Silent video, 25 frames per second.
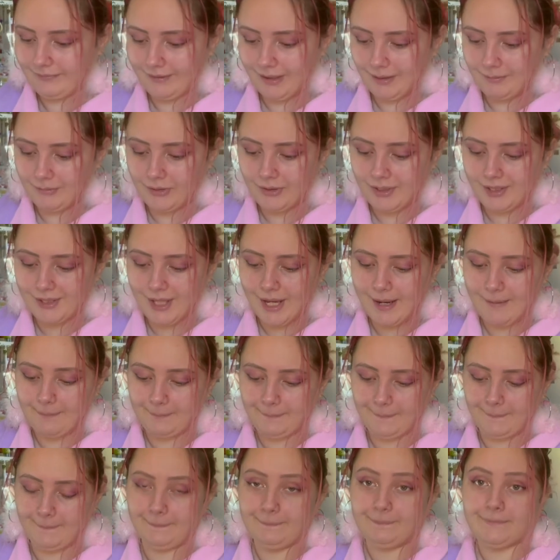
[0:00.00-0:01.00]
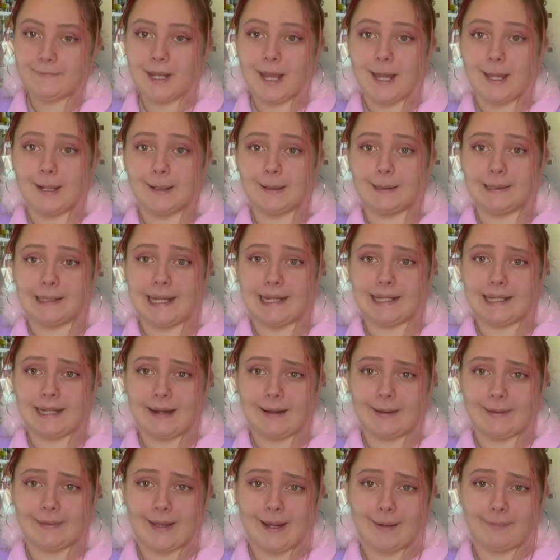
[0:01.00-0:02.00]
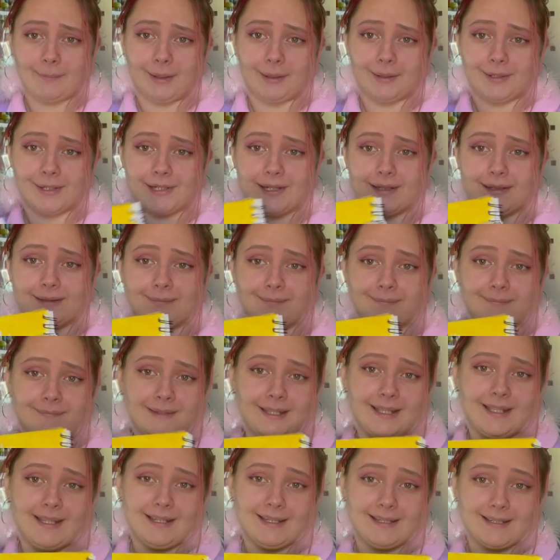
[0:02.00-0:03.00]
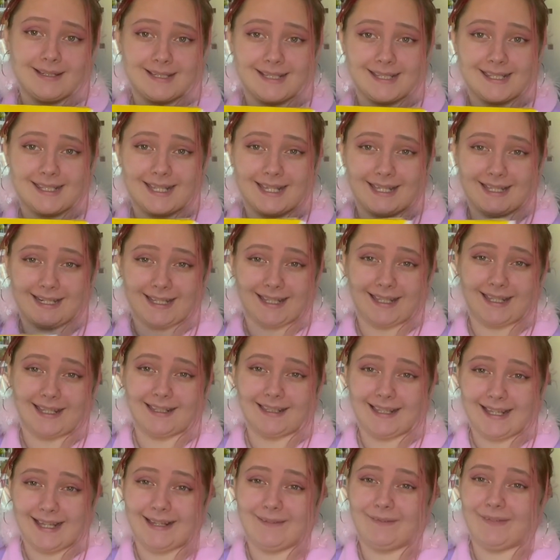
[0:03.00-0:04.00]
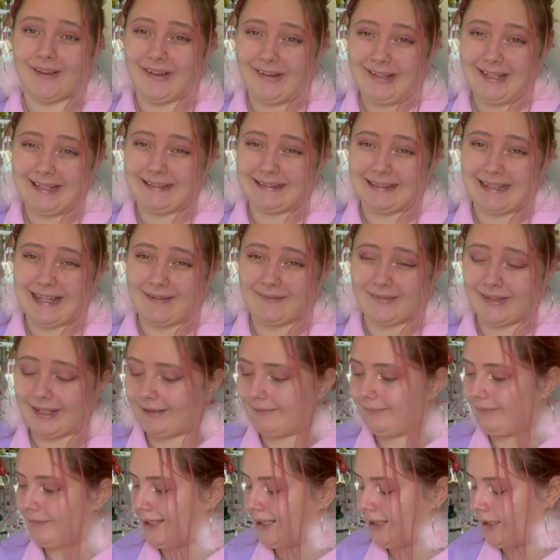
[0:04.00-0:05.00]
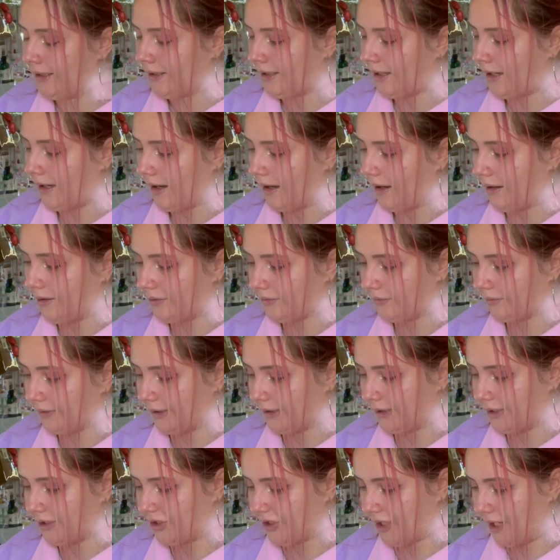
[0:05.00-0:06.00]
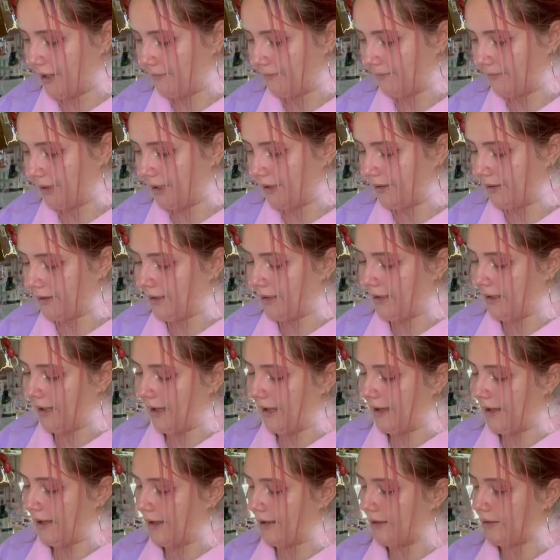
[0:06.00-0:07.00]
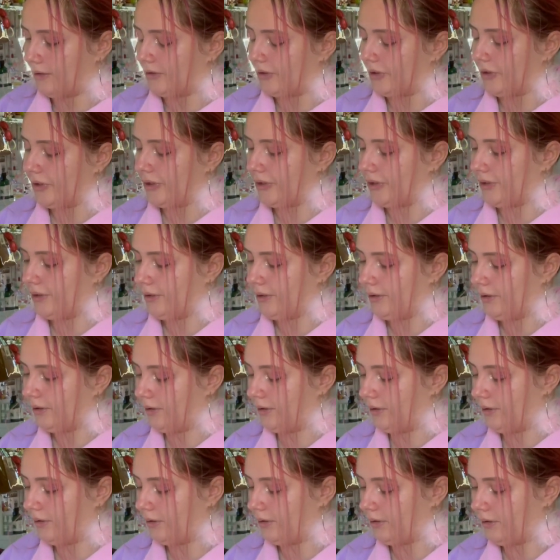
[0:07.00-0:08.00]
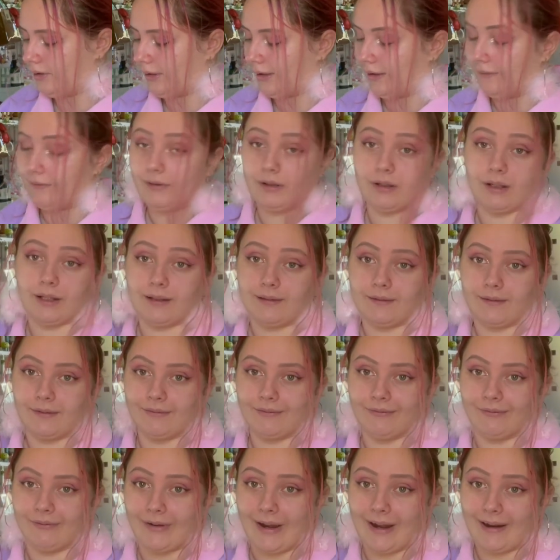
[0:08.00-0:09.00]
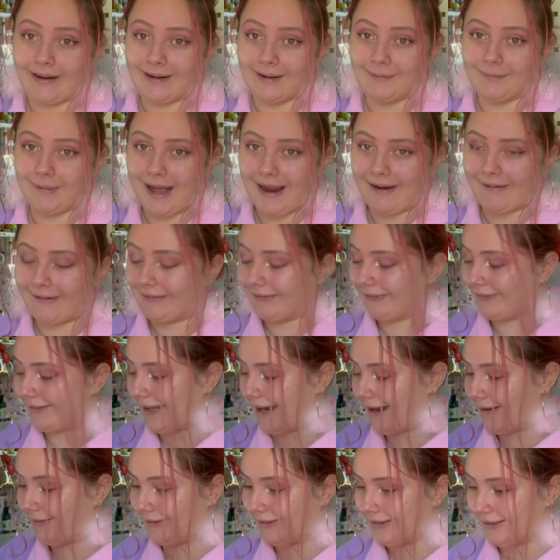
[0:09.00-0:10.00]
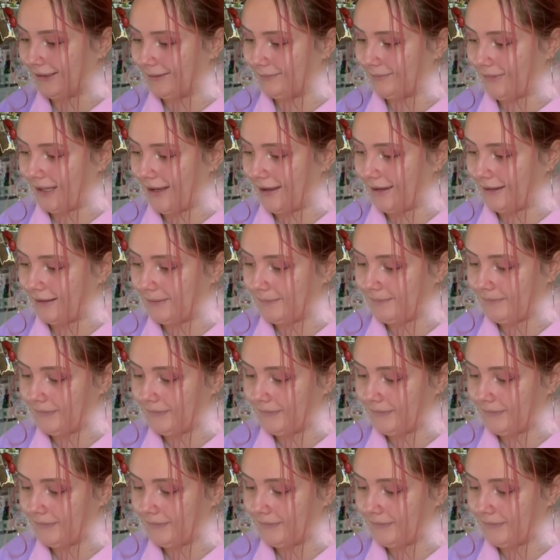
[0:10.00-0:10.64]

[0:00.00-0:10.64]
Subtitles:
I'm always like, I don't like art that much. Just kidding, I fucking love it. Art really shaped me, and I feel like it's very apparent now looking back.